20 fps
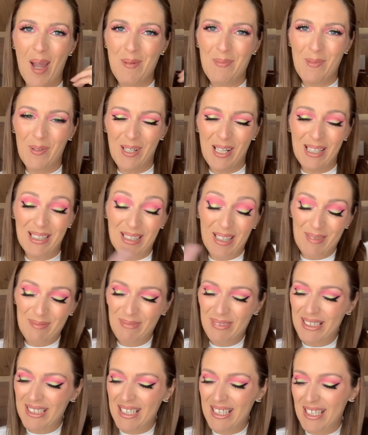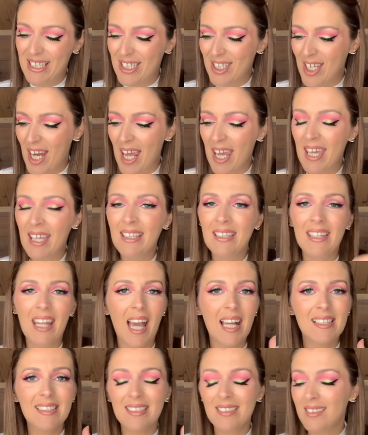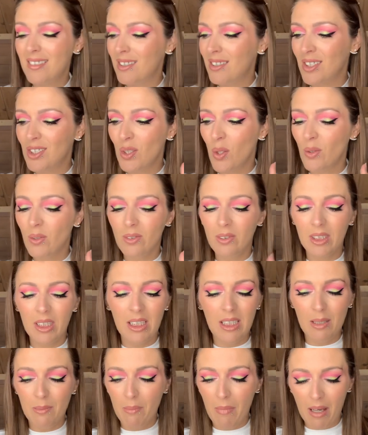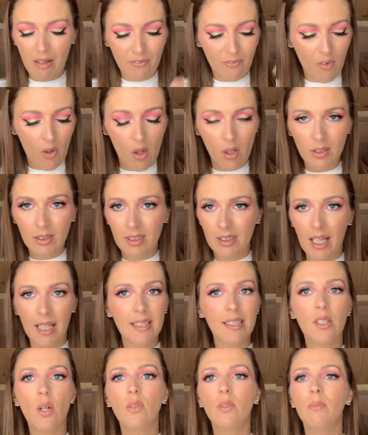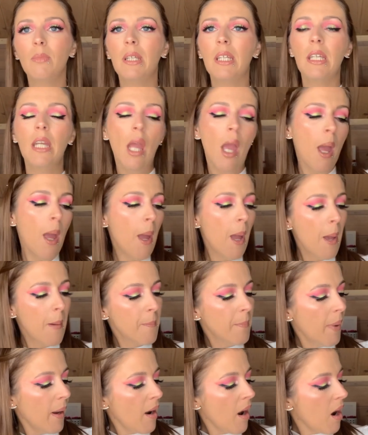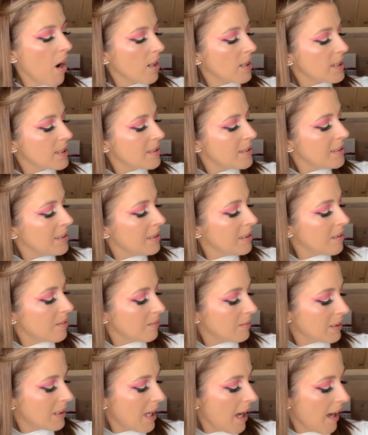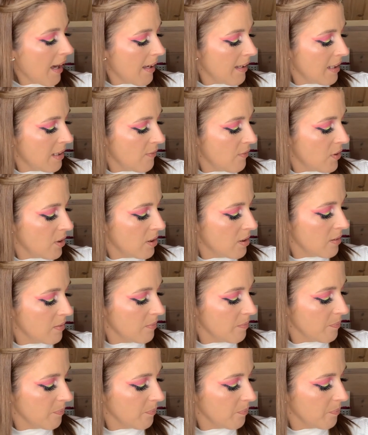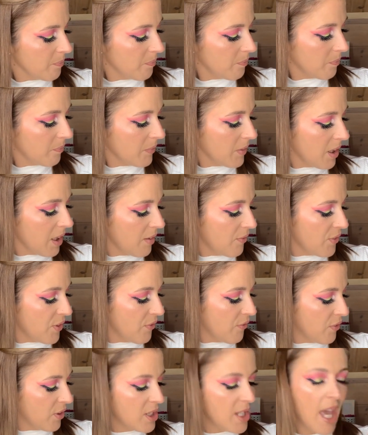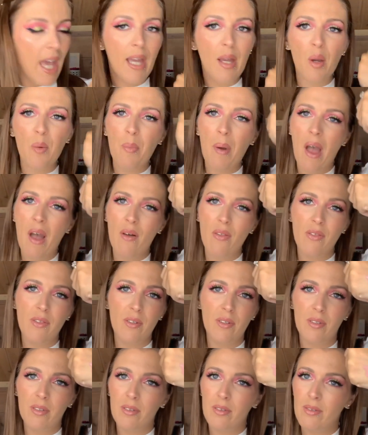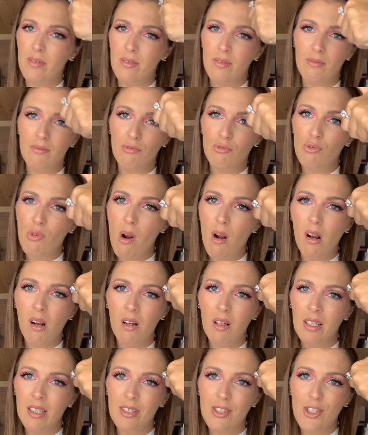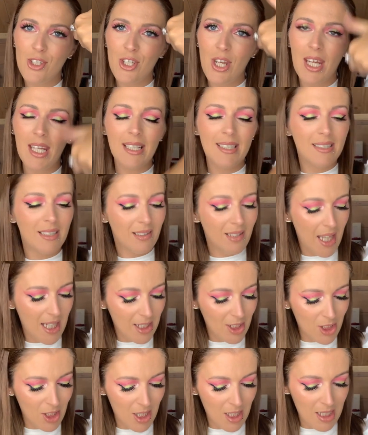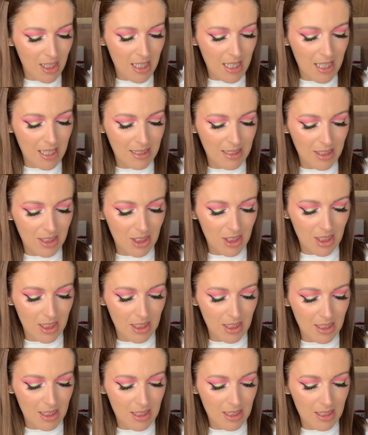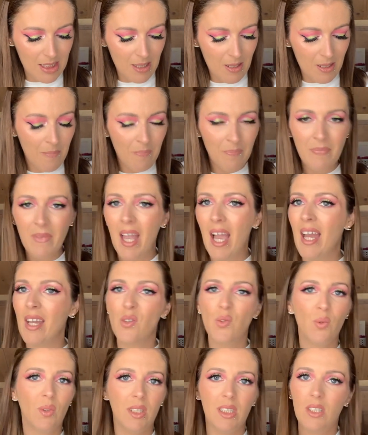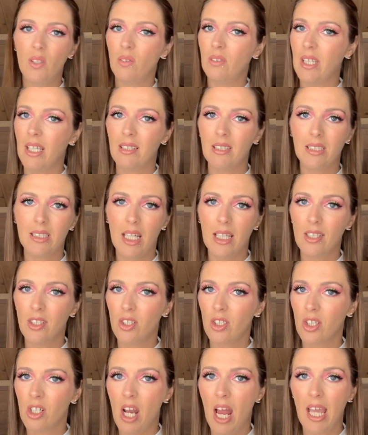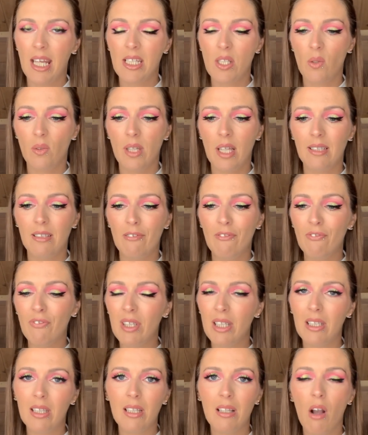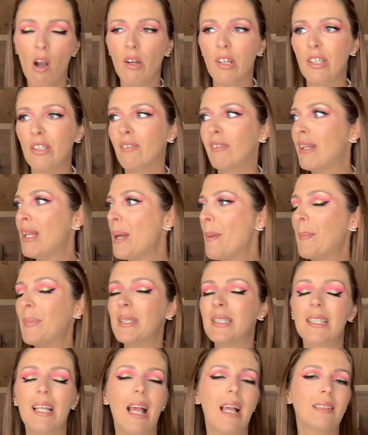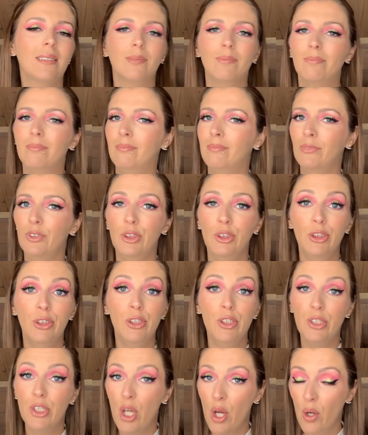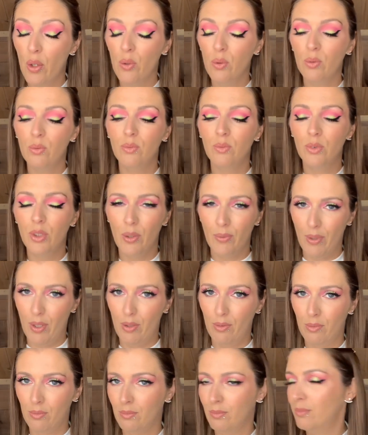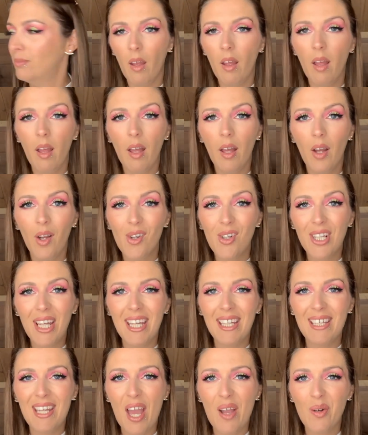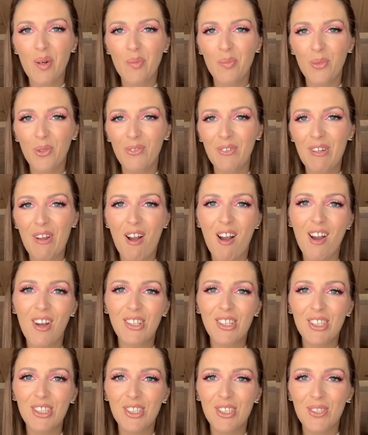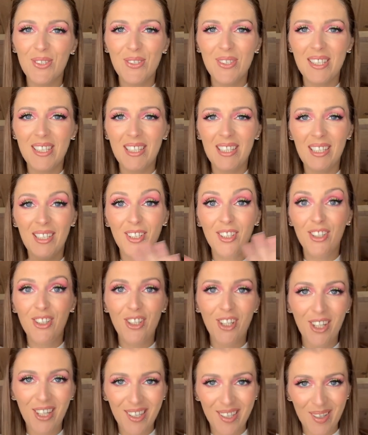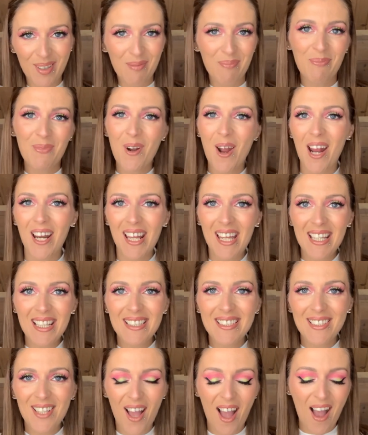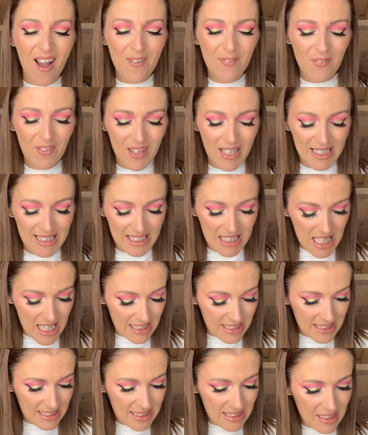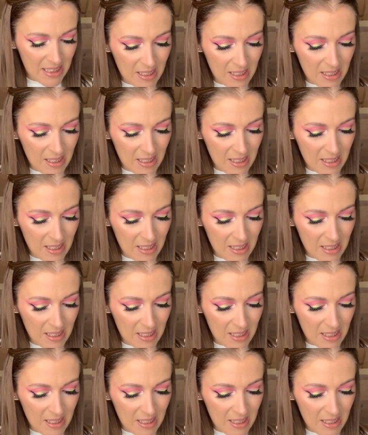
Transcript: when it comes to the shade. That's totally my fault. That's on me. But honestly, yeah, even if you forget about the wrong shade selection, it's just, I really don't like the texture. I don't like the feeling on your lips. No, no, no. Okay, now moving on to the good products of this list.